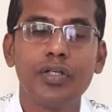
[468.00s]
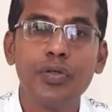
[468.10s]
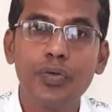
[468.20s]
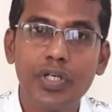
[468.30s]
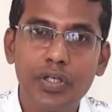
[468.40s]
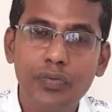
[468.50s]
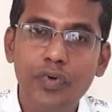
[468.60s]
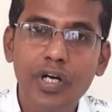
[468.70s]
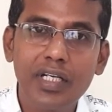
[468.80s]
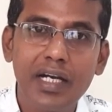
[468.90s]
You
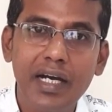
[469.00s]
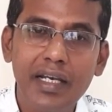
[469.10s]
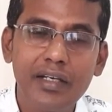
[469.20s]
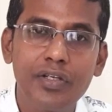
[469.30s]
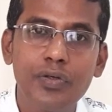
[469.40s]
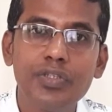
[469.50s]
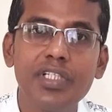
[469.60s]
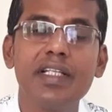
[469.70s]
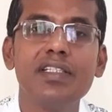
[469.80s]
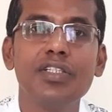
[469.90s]
won't earn
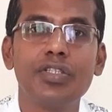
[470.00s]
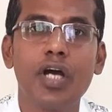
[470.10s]
huge returns in